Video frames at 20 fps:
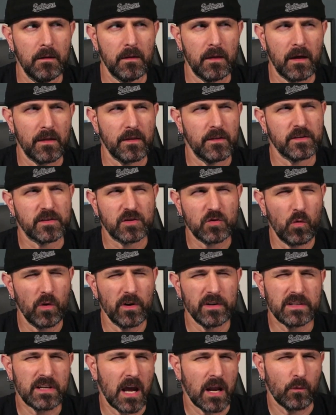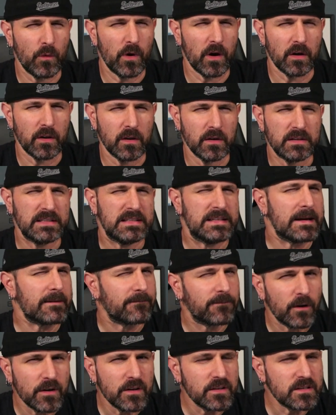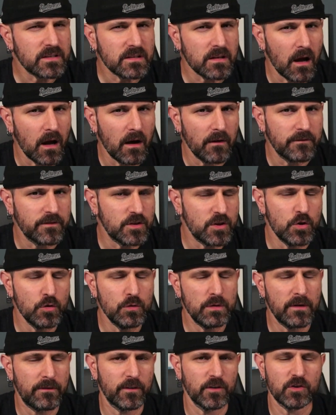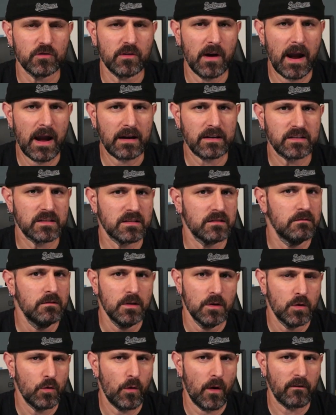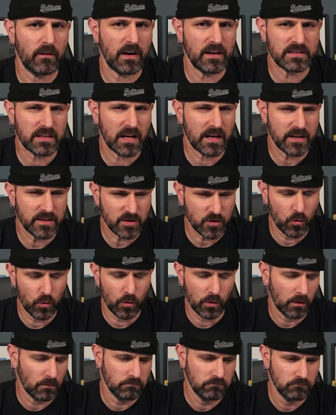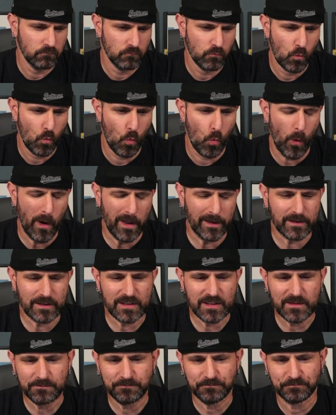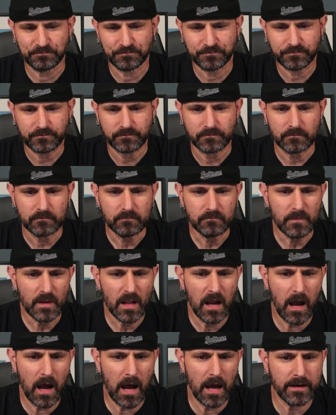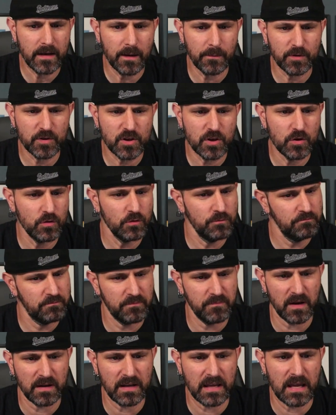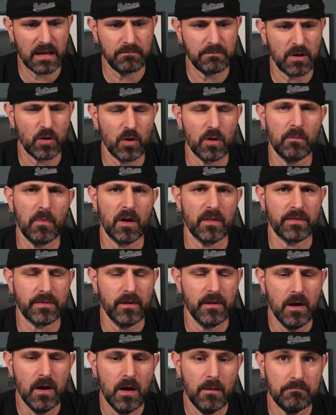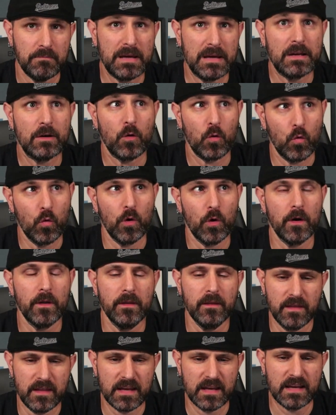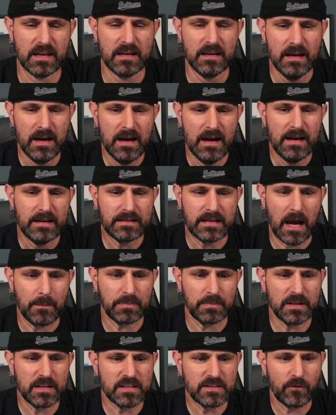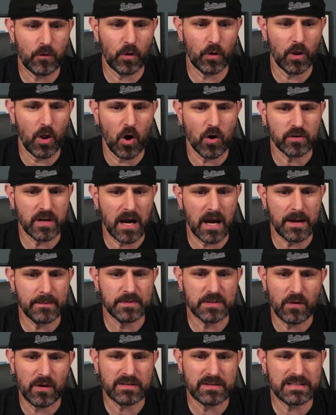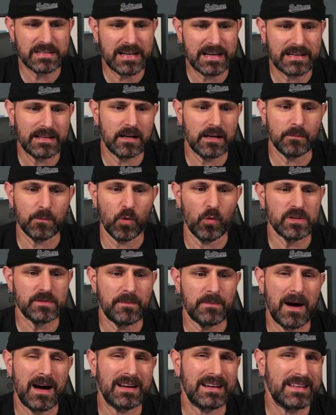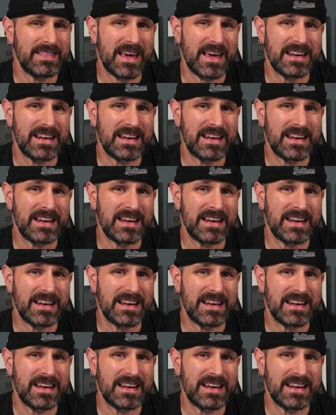scoring kind of weird. The difference of 2 different tracks, whoever has highest score wins. Number 2, again, been on the been on the top list for a long time, so hasn't taken the #1 spot, and that is